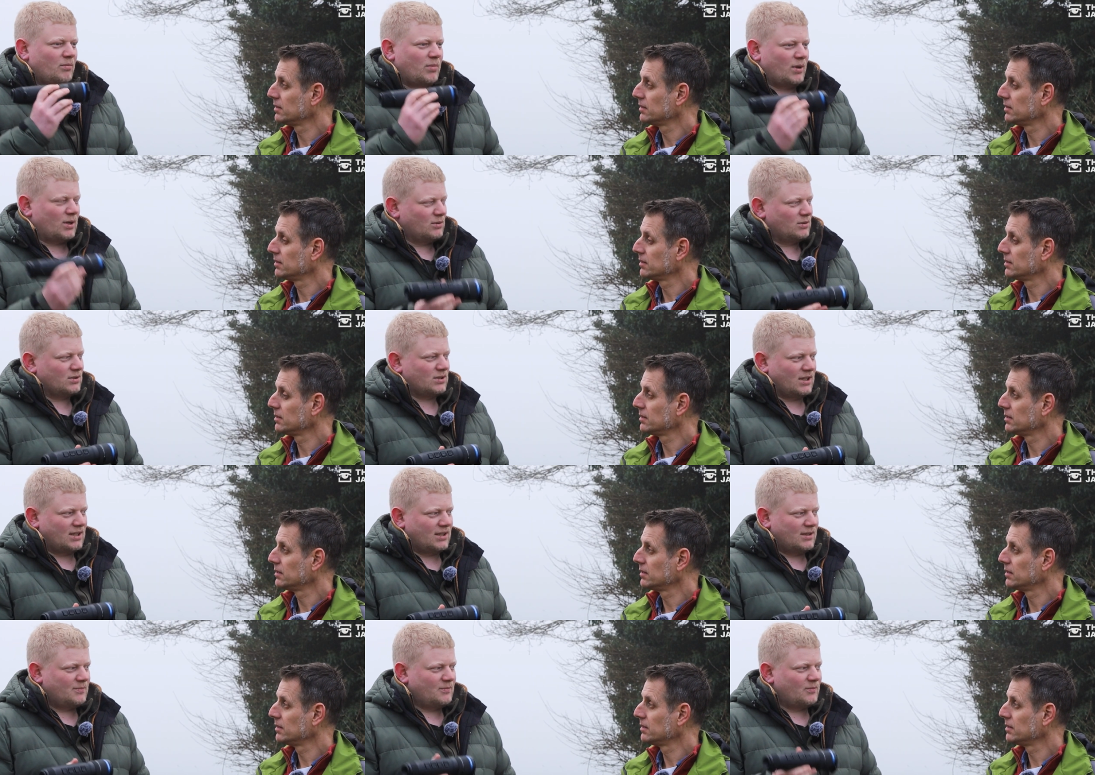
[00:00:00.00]

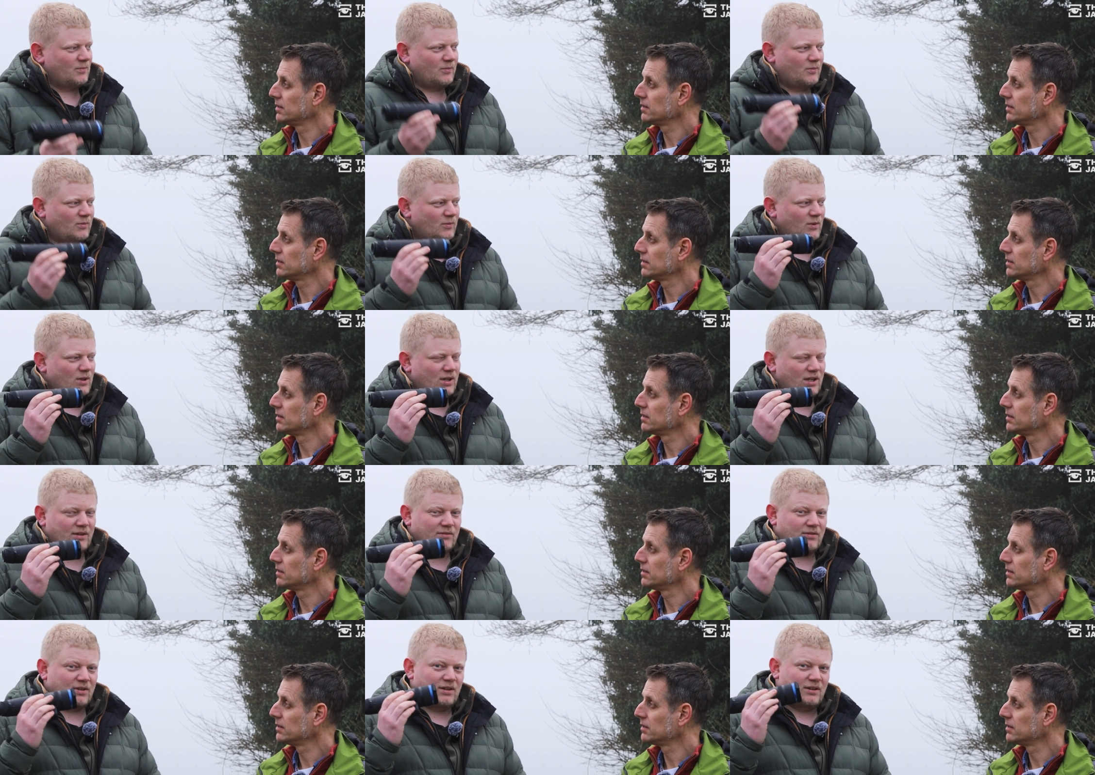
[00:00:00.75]
Speaker 1: Pulsar,
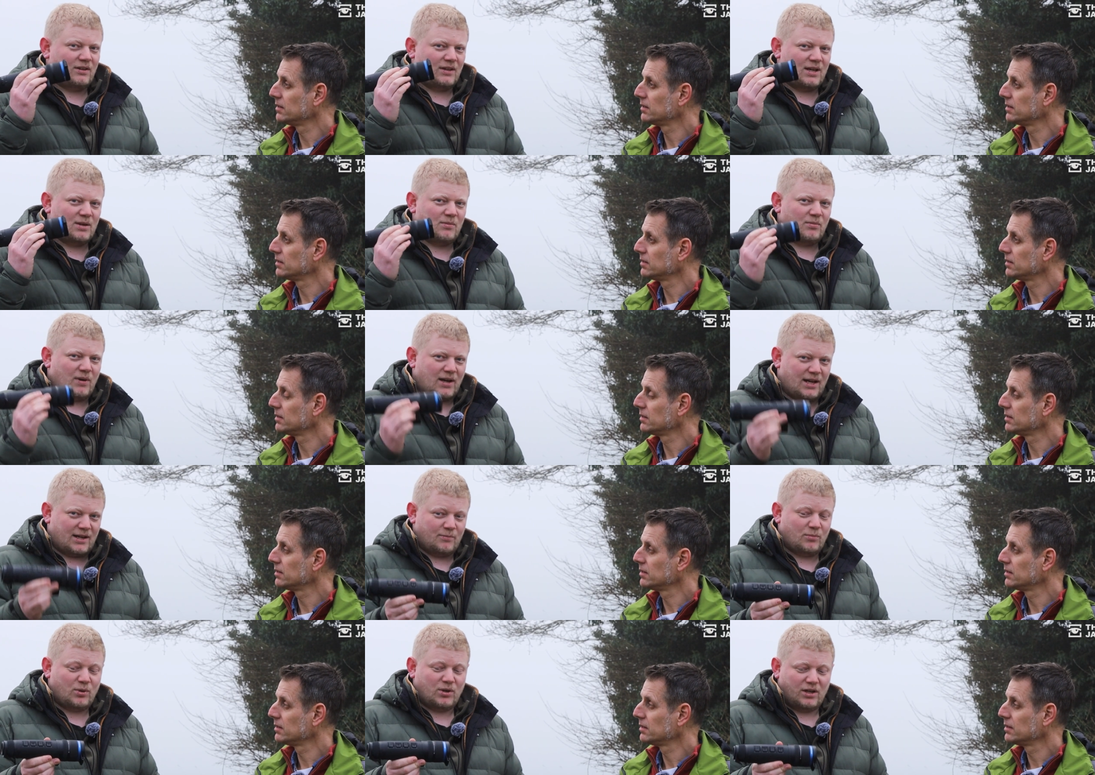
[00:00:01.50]
whenever they
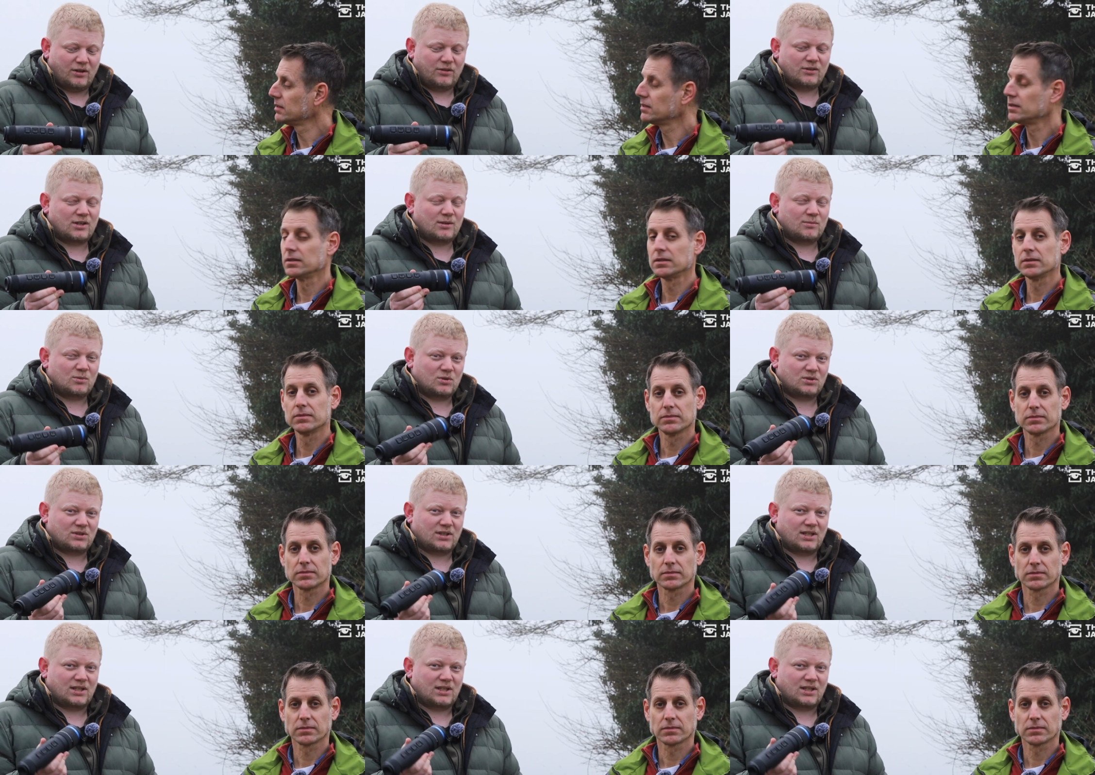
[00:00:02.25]
have put a thermal